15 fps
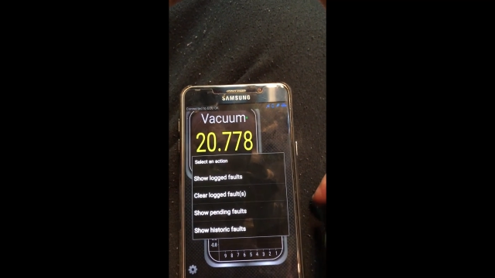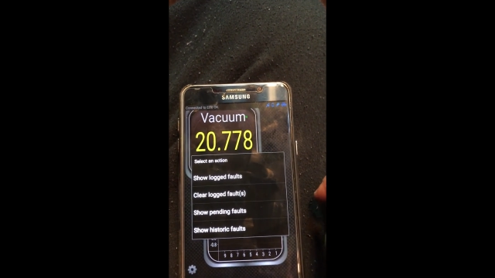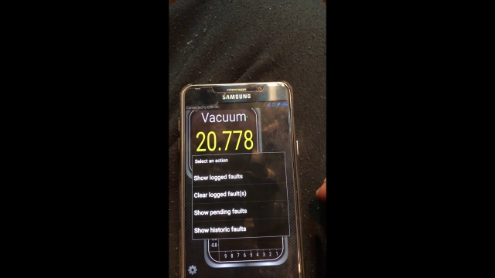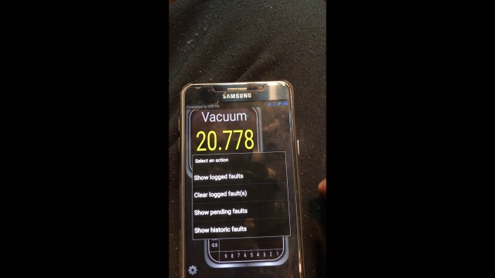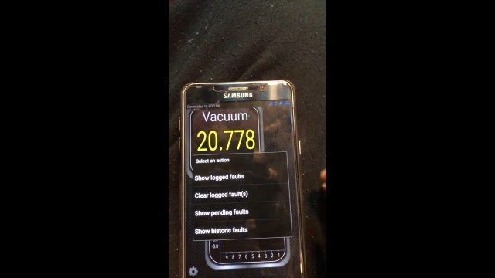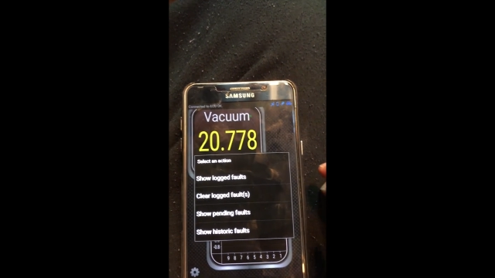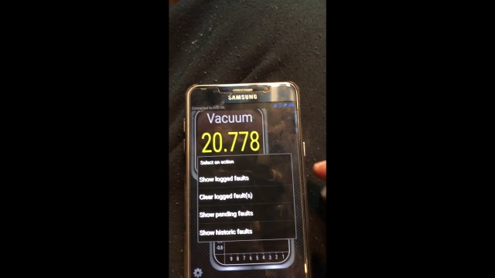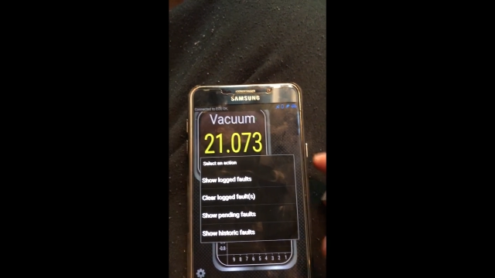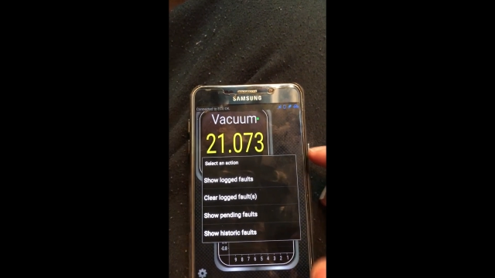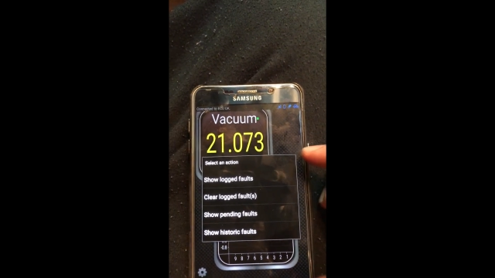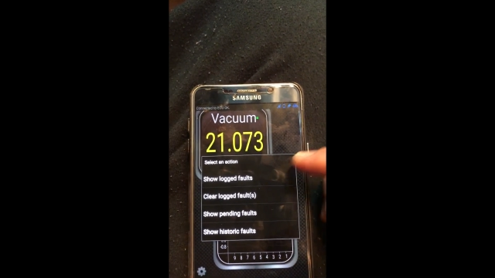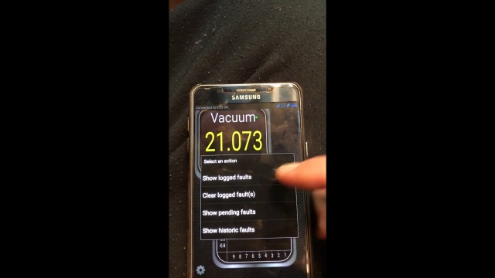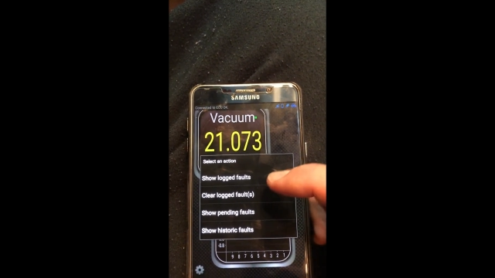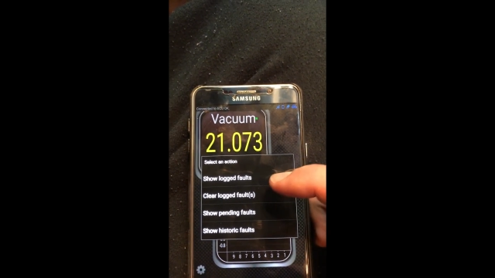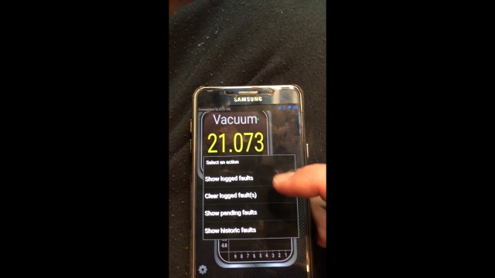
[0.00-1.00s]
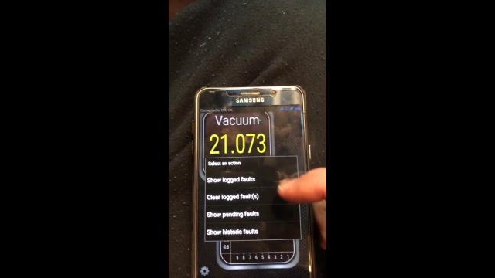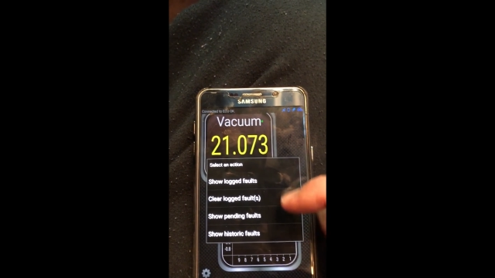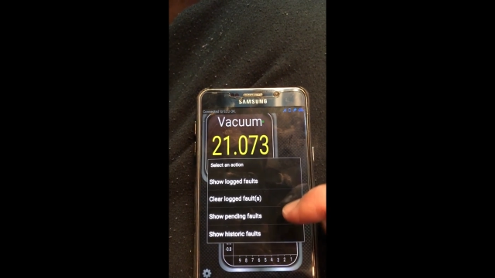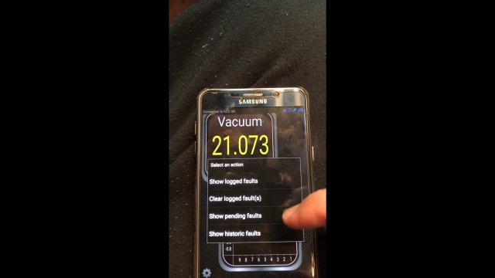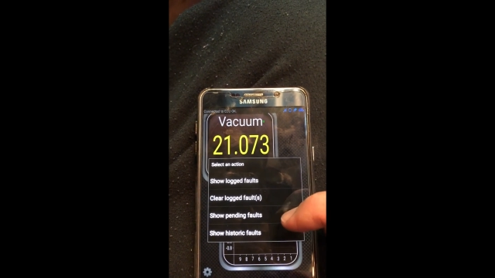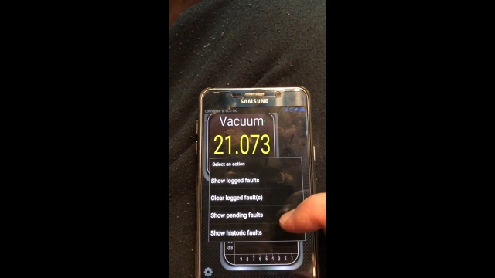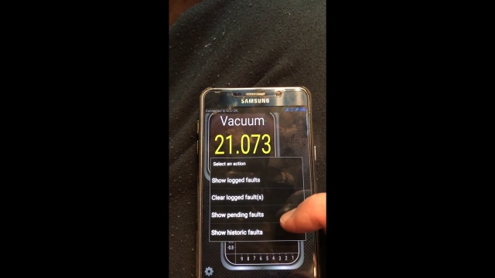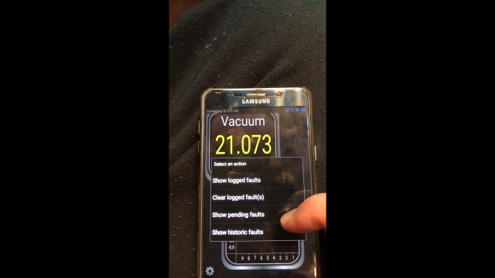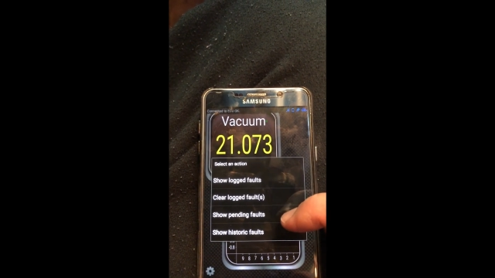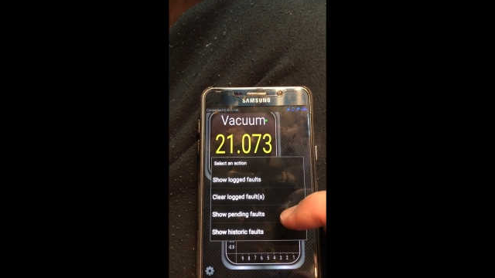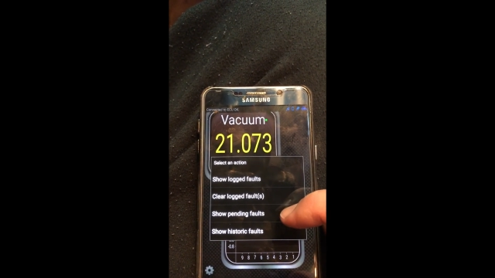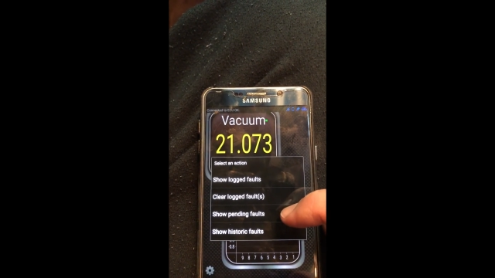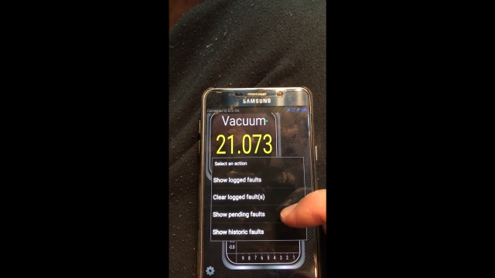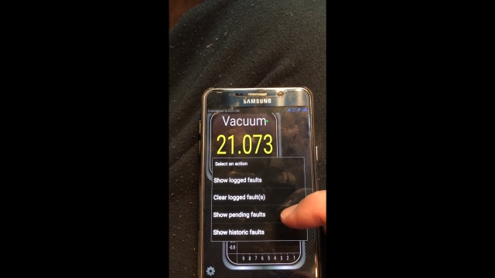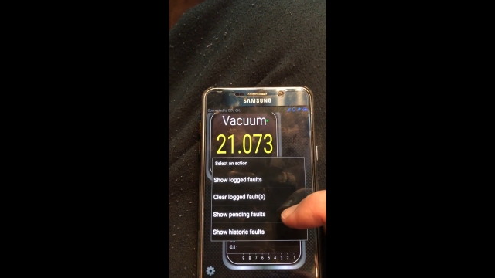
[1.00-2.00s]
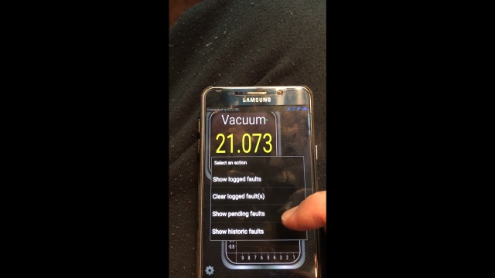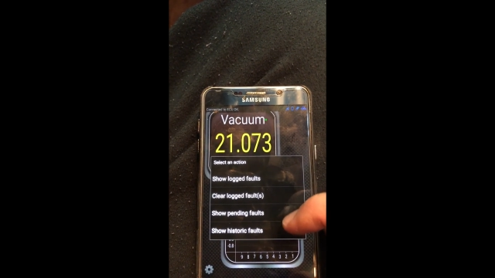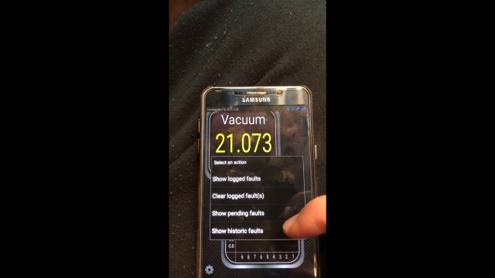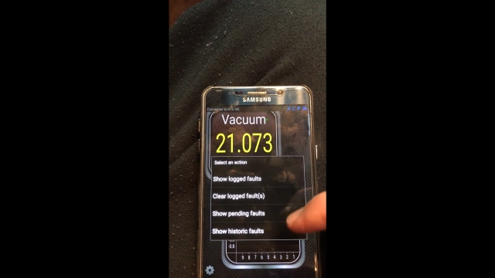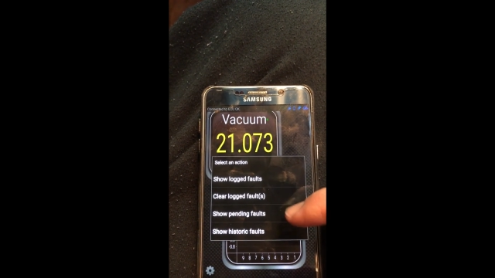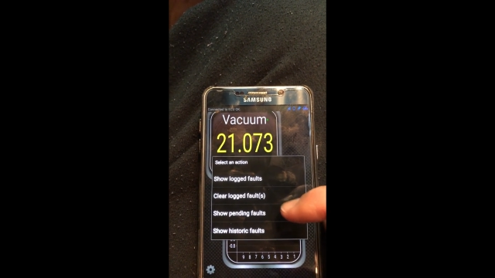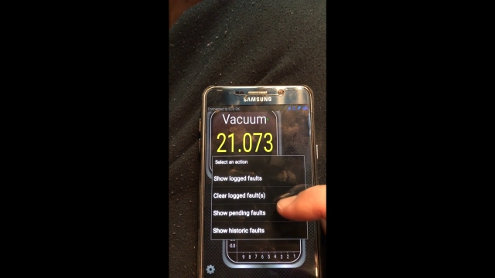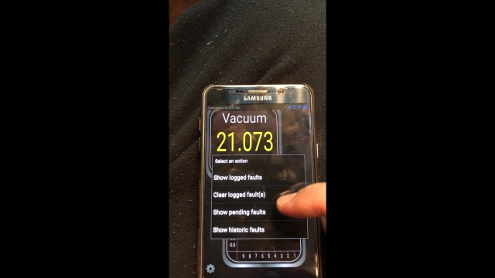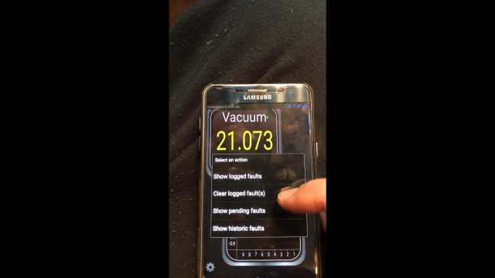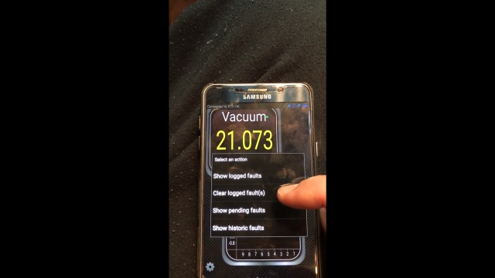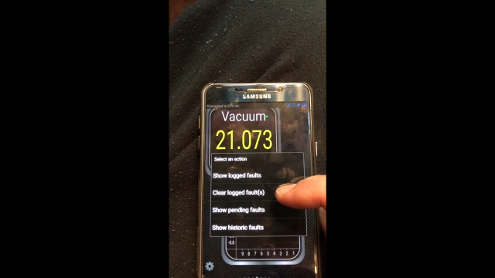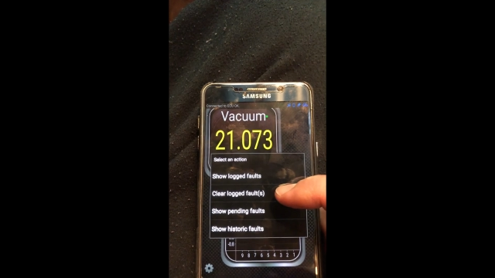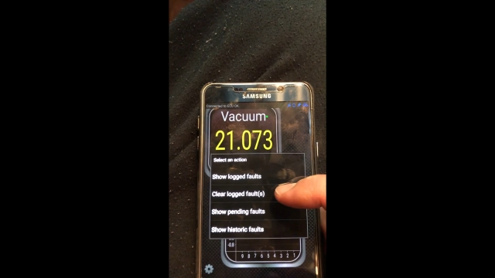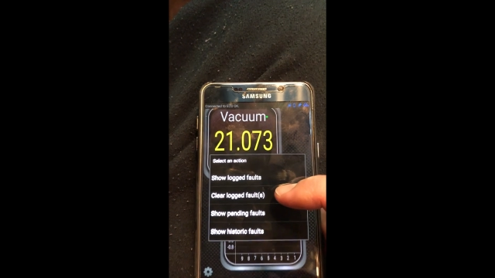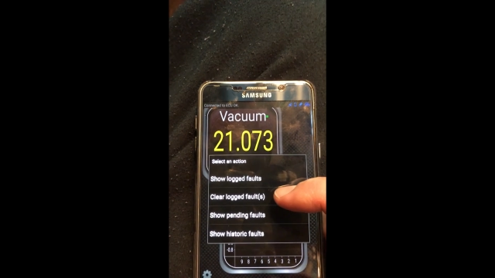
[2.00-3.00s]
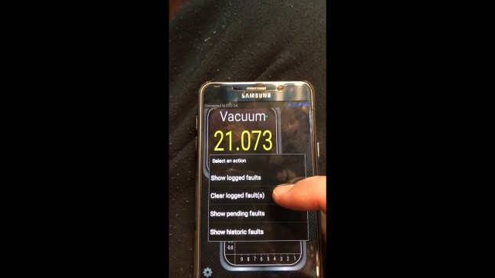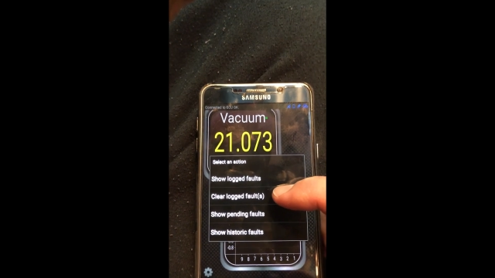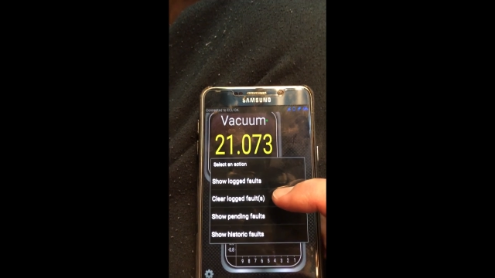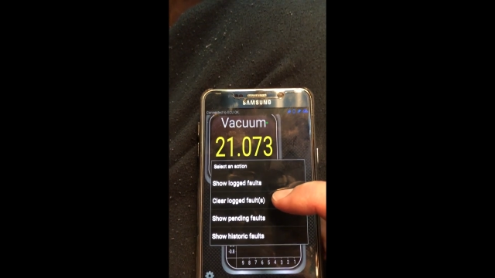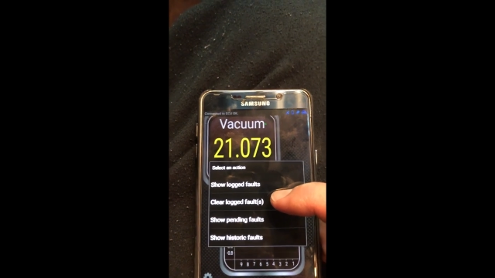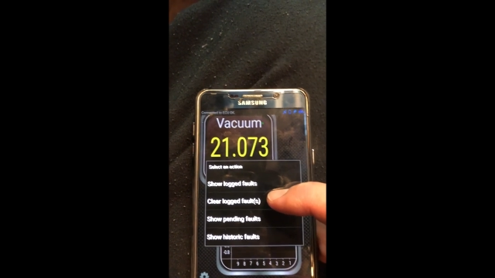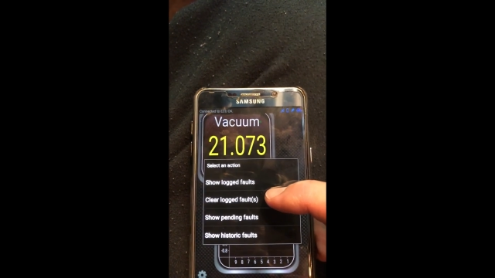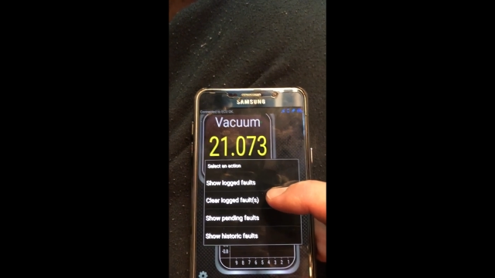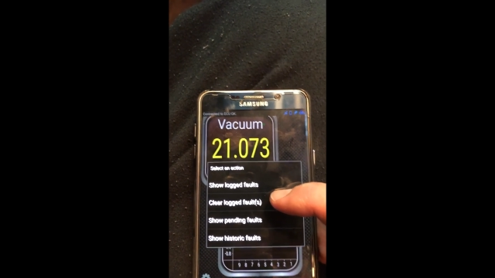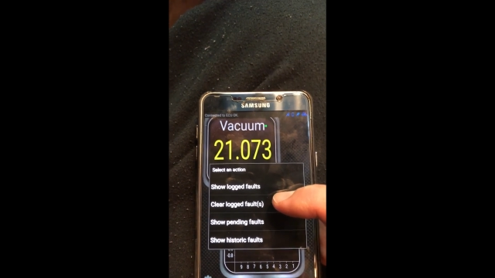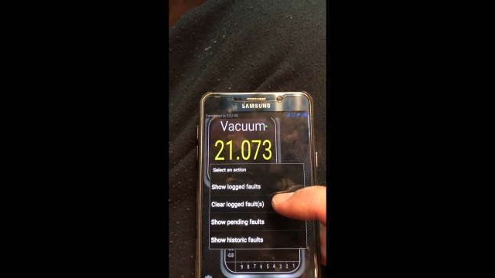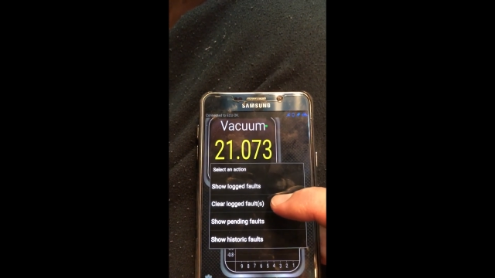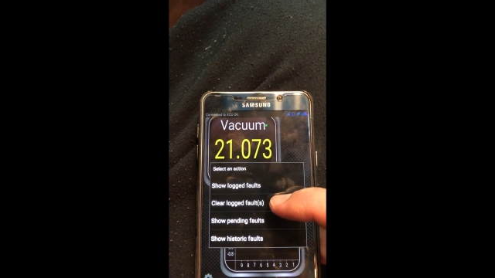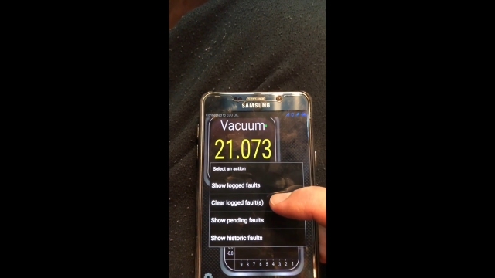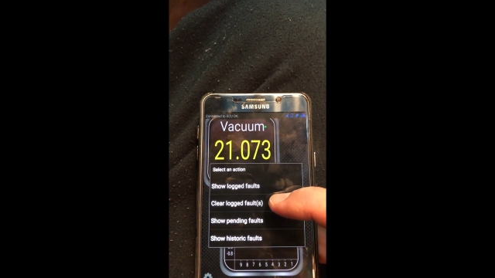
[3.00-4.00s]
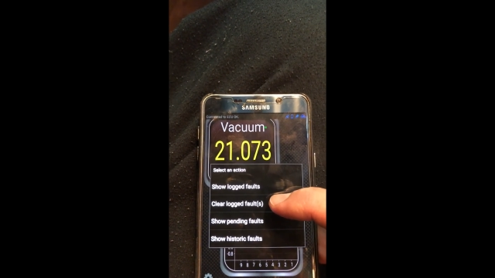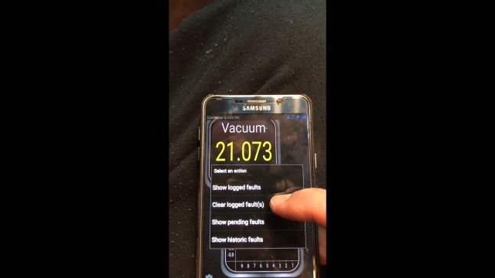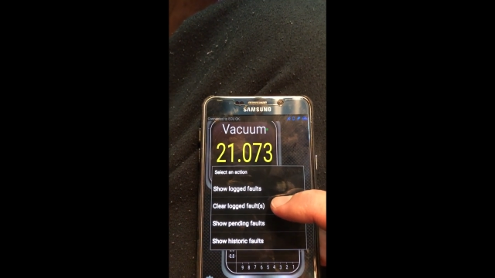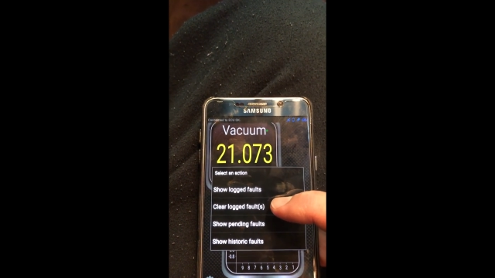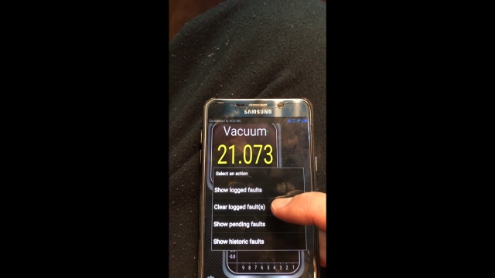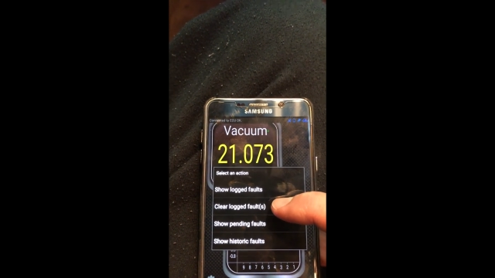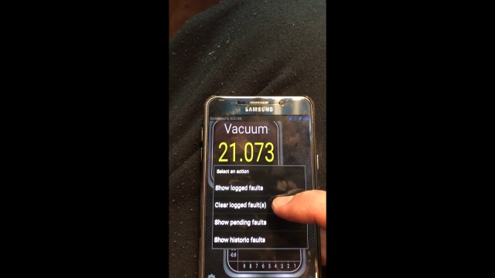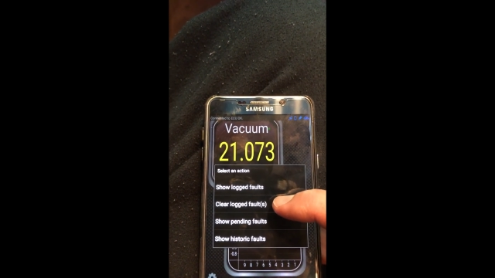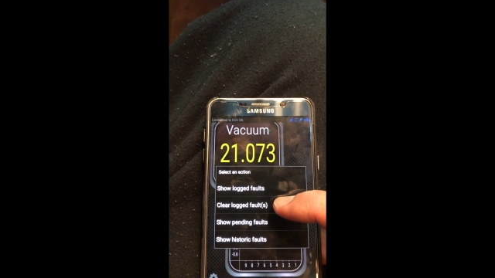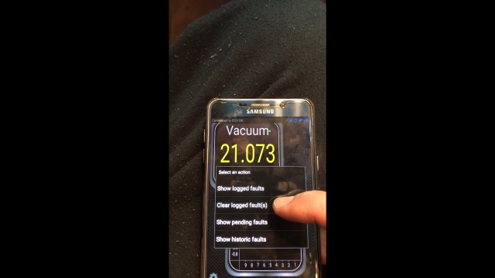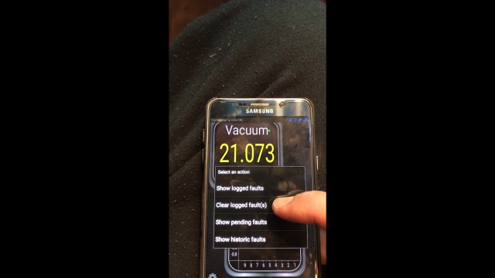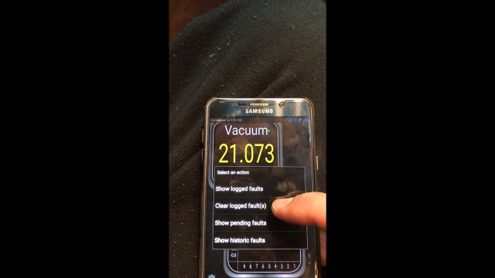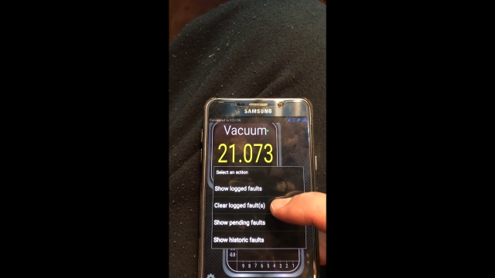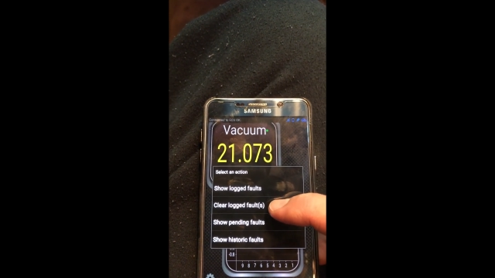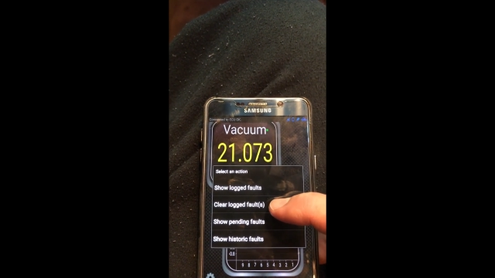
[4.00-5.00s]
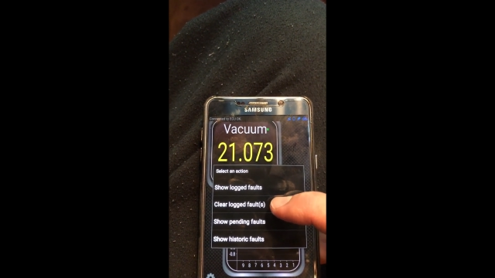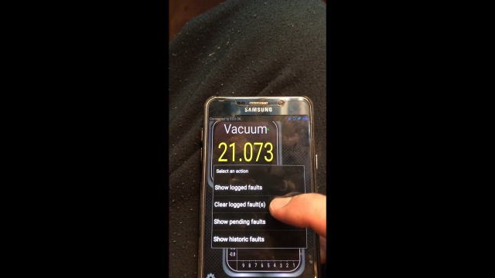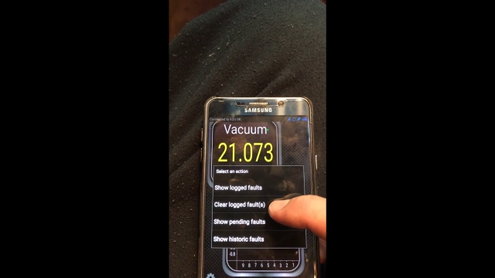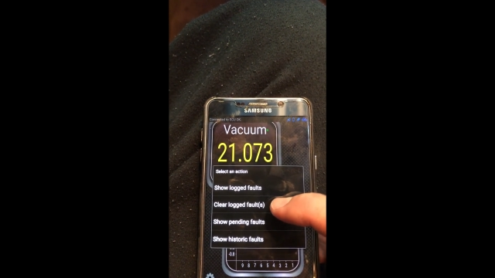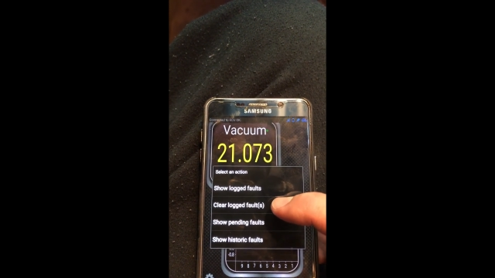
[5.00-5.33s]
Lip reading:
No face is visible, so there are no lips to read.